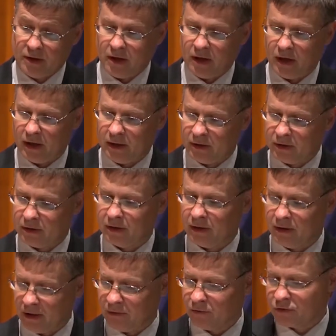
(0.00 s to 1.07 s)
And uh,
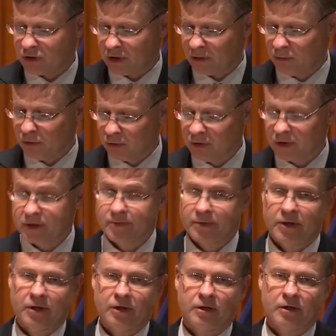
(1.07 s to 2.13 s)
I would say, broadly
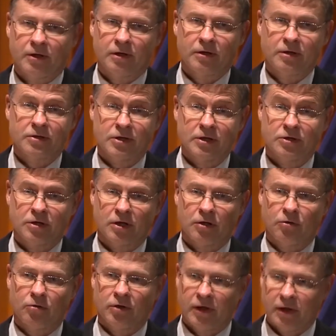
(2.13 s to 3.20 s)
speaking, uh, things are
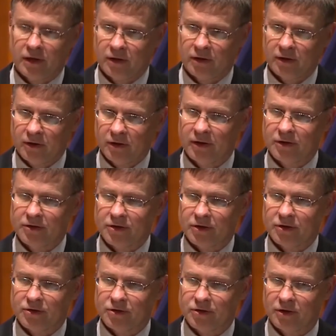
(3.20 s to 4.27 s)
on track. Clearly, there
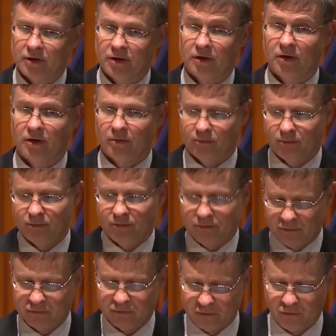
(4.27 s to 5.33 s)
is uh,
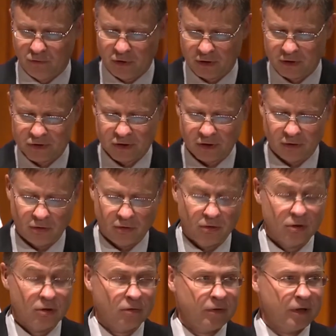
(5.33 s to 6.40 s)
work still
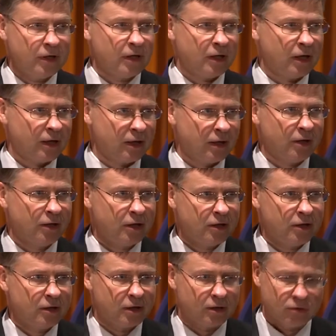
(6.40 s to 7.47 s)
ongoing and
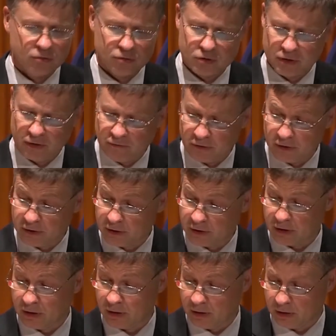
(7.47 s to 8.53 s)
needed across different
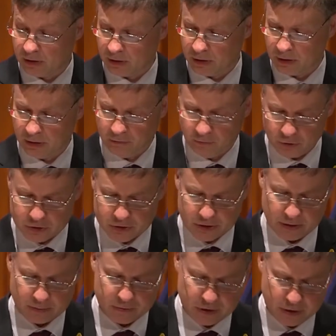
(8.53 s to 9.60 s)
uh, uh, work
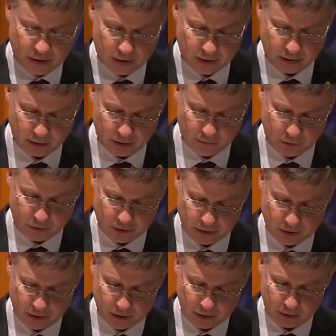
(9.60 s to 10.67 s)
streams and uh,
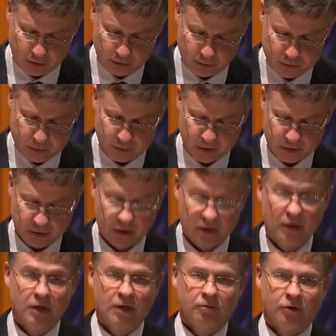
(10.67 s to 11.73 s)
working uh, groups, but
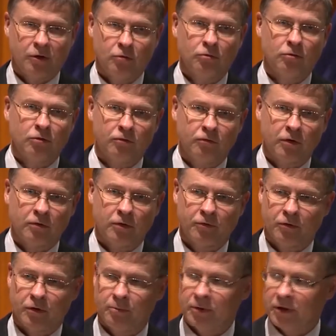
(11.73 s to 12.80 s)
we do look forward
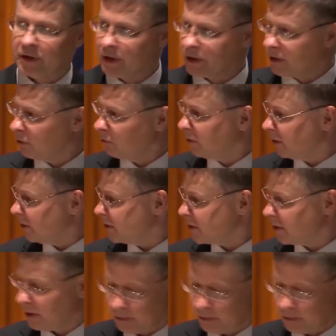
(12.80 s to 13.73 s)
for a productive T T C